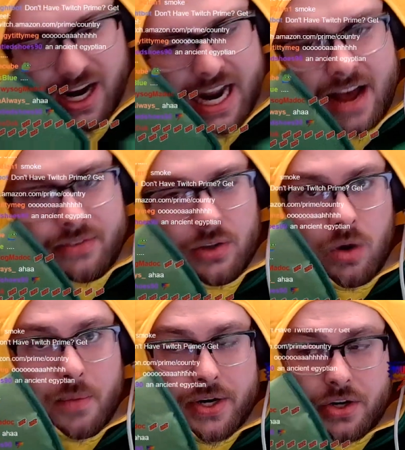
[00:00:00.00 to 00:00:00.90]
have a
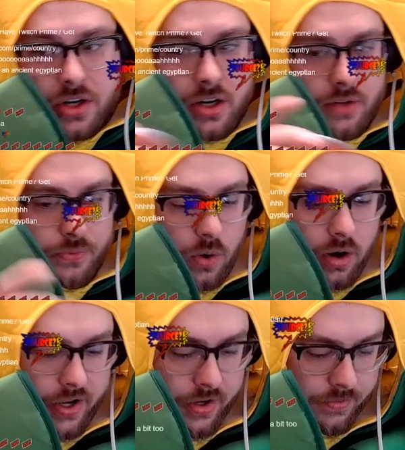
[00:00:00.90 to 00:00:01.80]
woman to cook
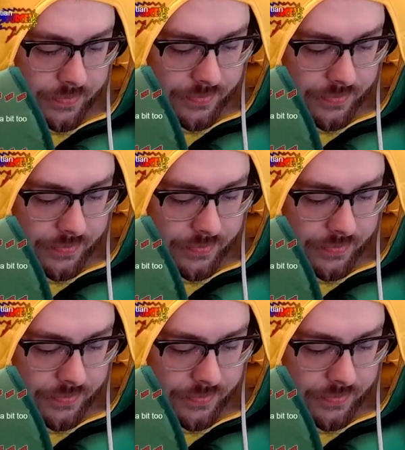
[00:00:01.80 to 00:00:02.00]
for you,